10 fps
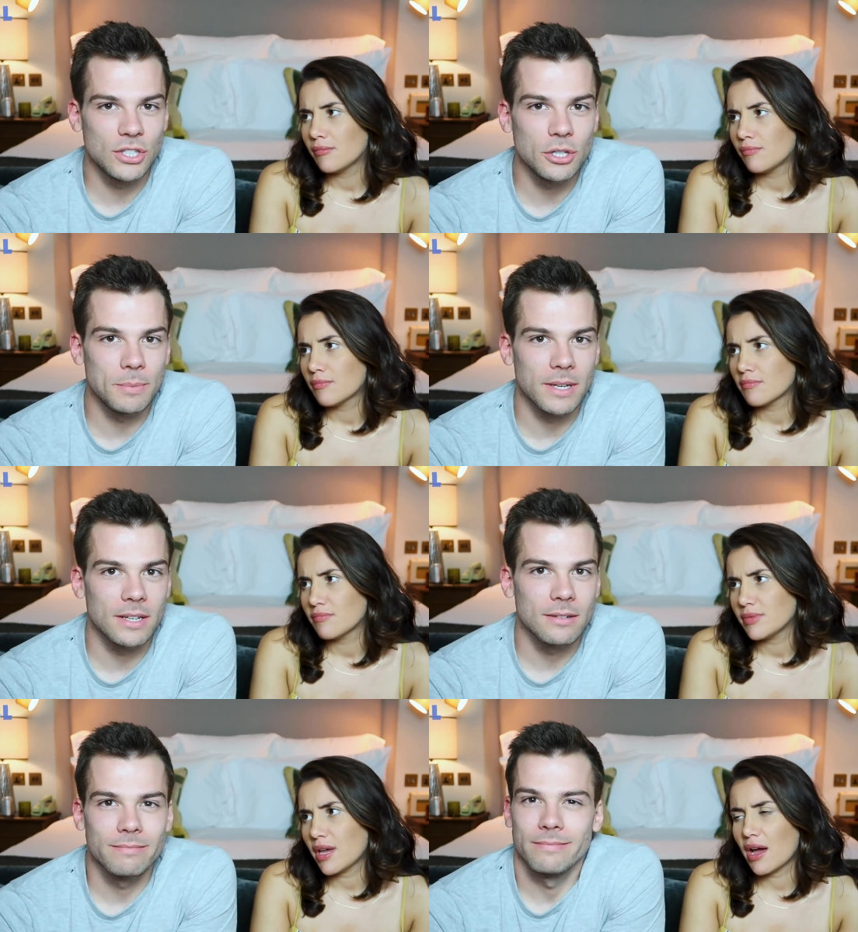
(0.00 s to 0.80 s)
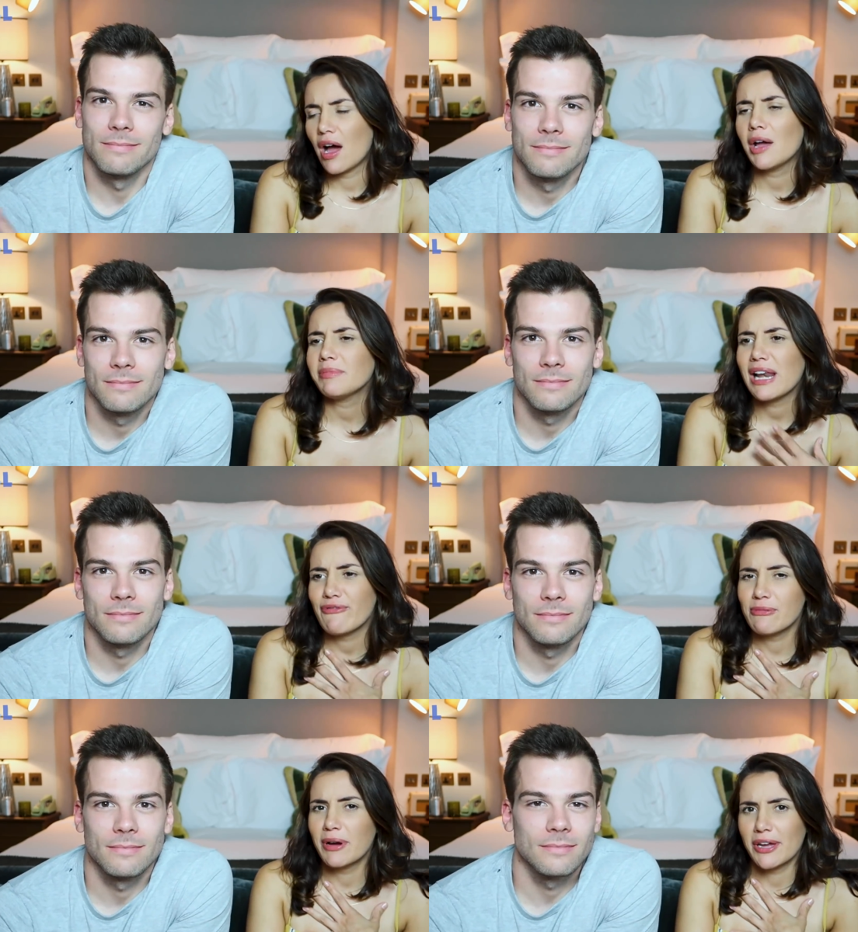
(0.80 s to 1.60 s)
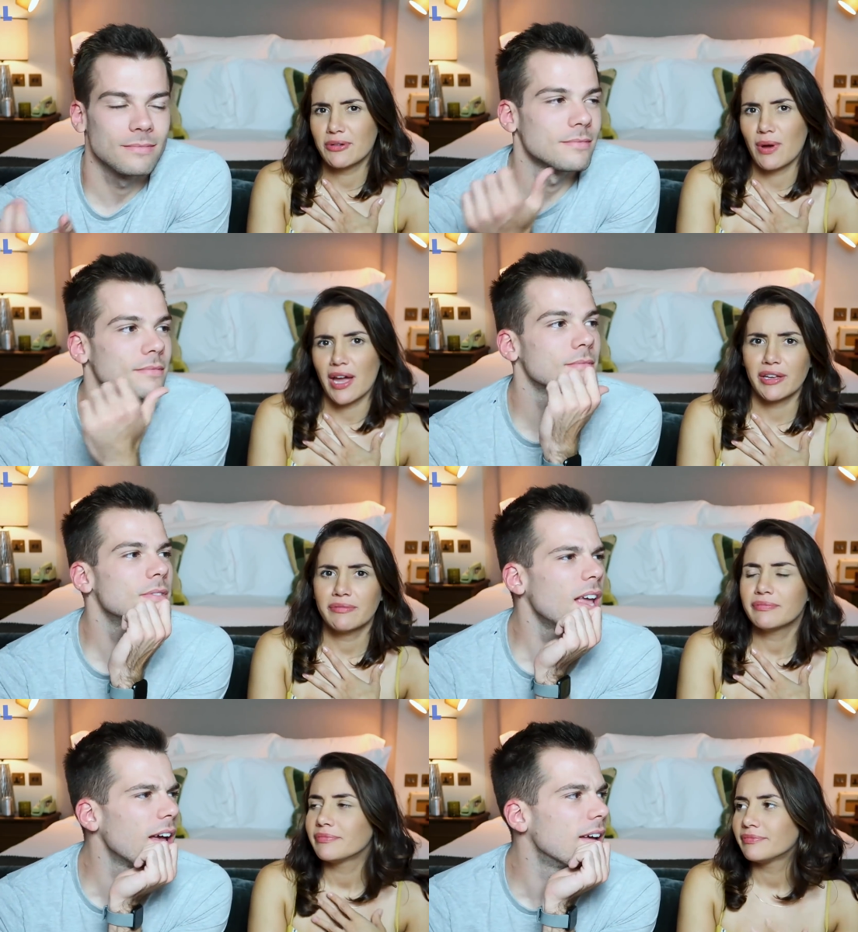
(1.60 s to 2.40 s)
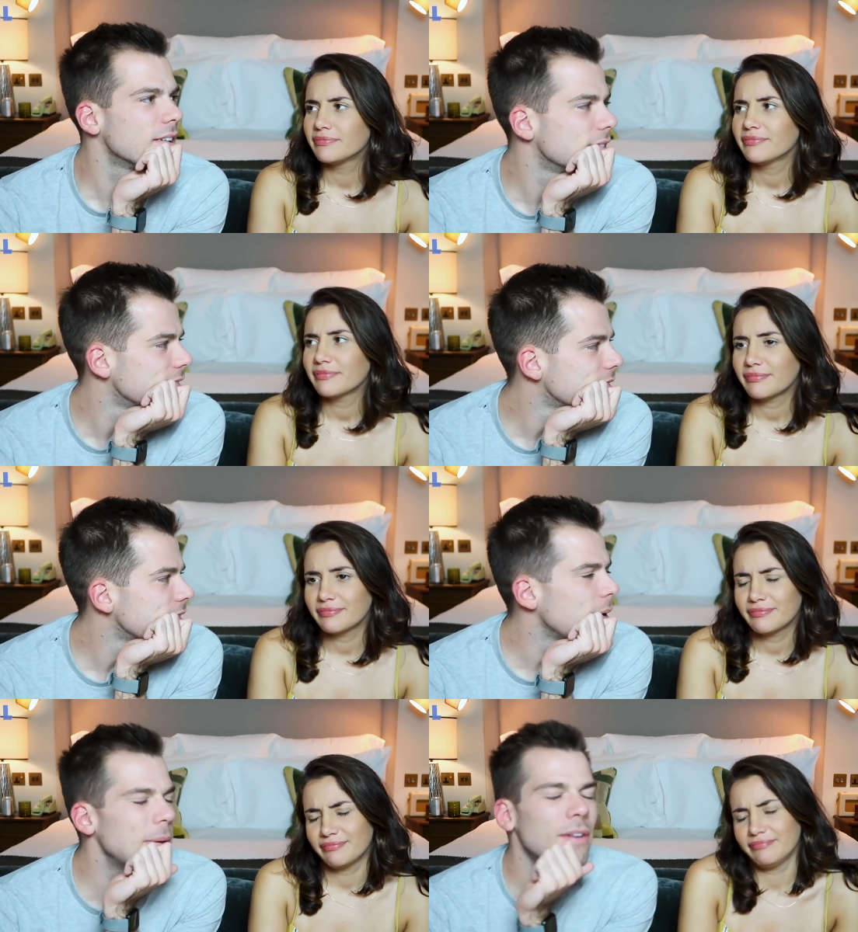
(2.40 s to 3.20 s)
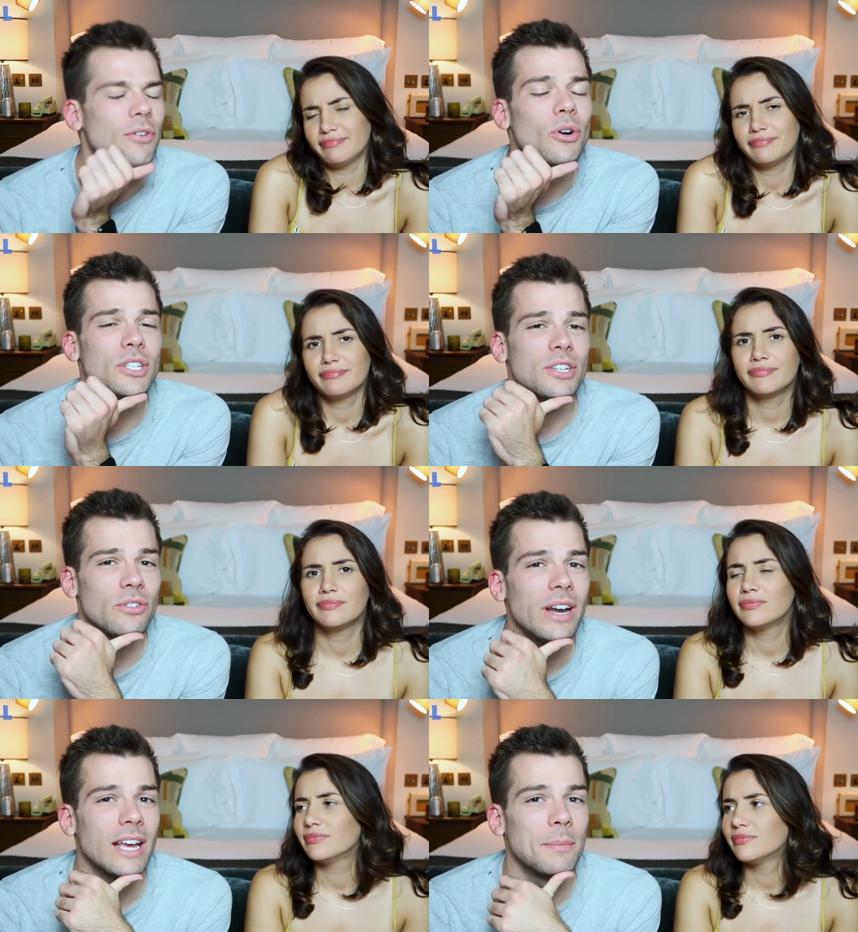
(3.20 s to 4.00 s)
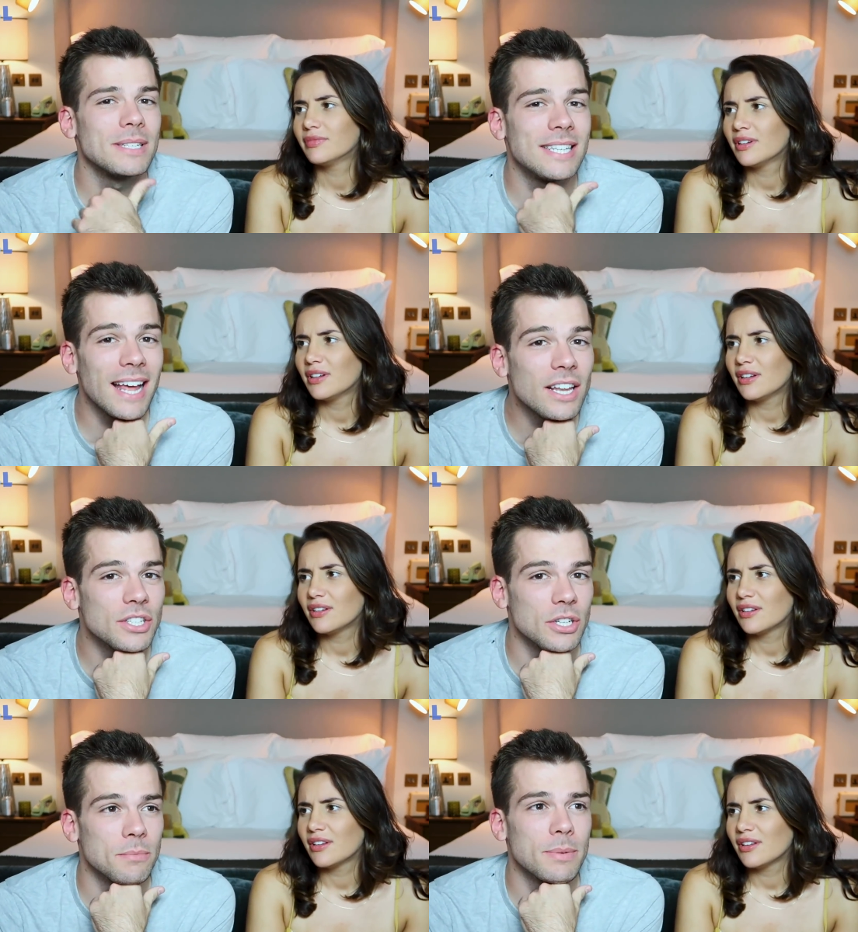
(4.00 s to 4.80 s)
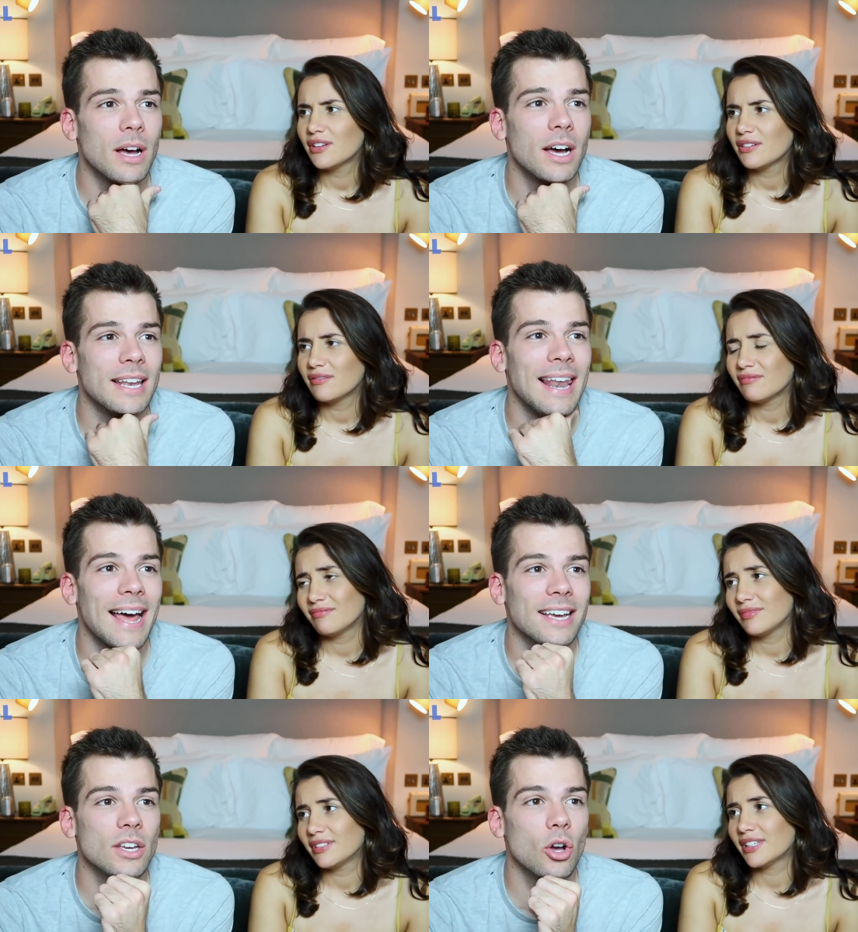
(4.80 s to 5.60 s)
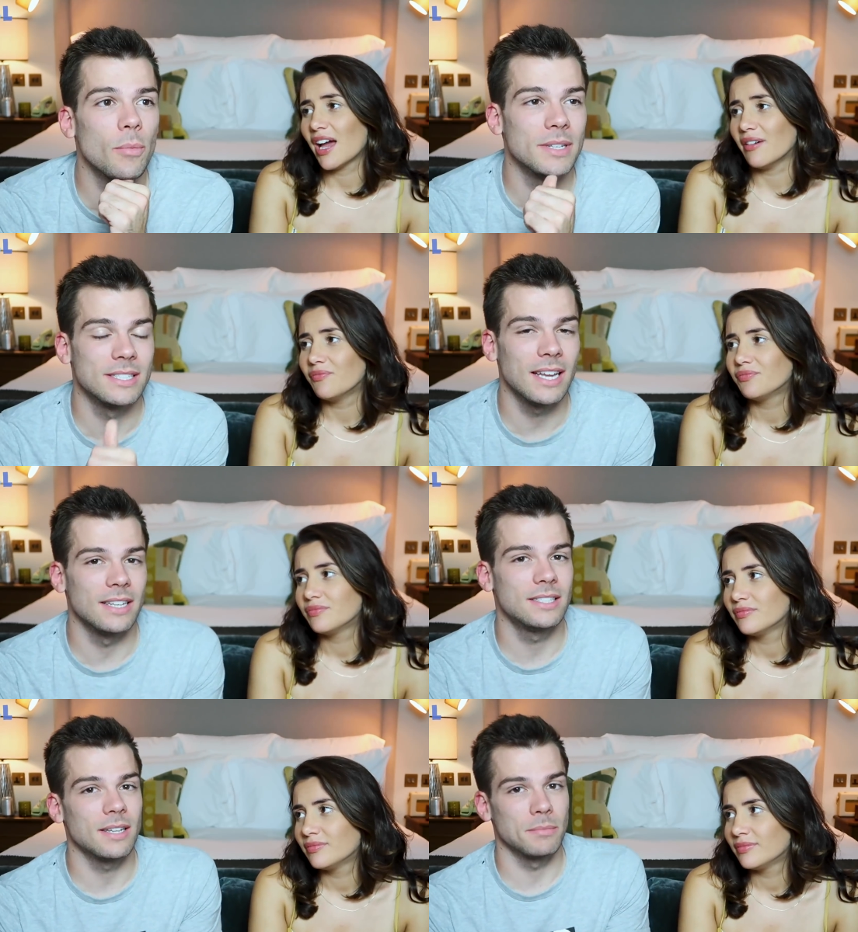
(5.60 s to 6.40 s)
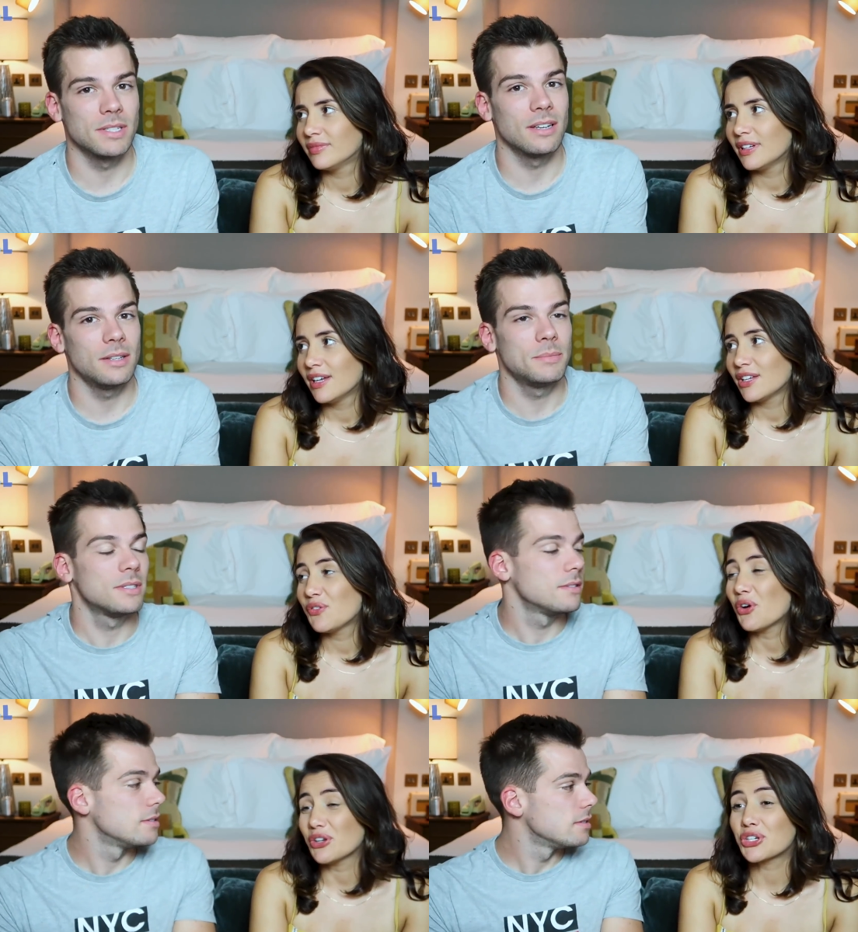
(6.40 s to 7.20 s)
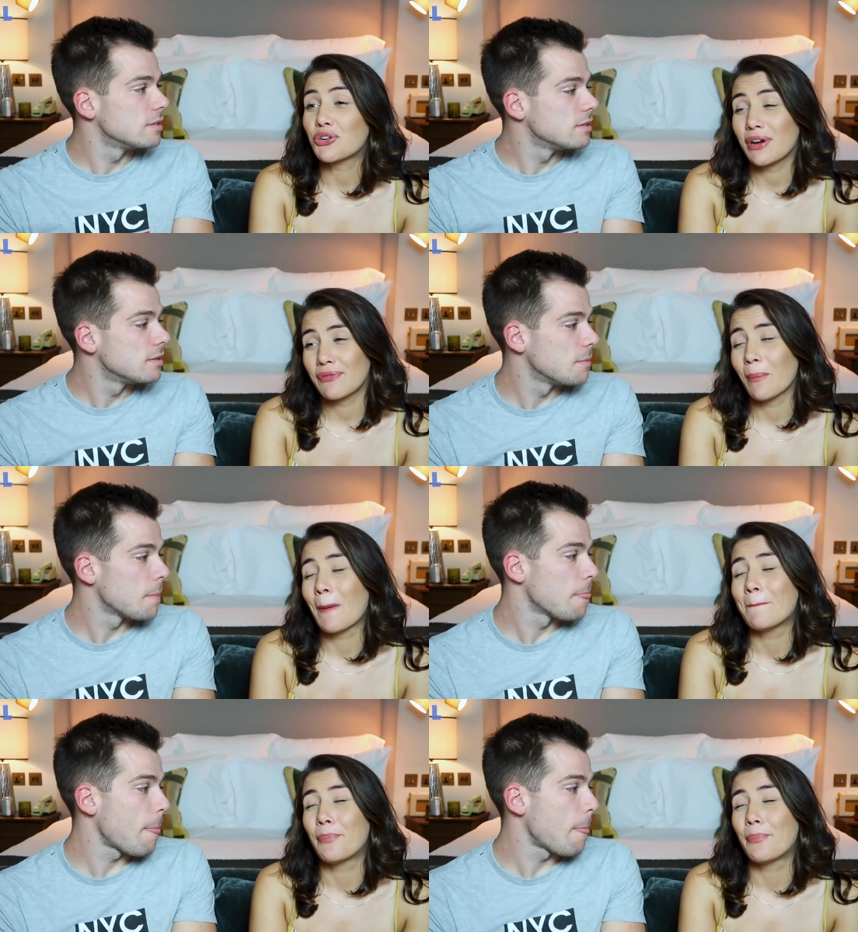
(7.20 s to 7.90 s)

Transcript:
Speaker 1: stupid.
Speaker 2: Yeah, I'm clever in my own way.
Speaker 1: Yeah. I mean, I've got a degree, I'm intelligent, but I lack common yeah. sense sometimes.
Speaker 2: You've got a degree from a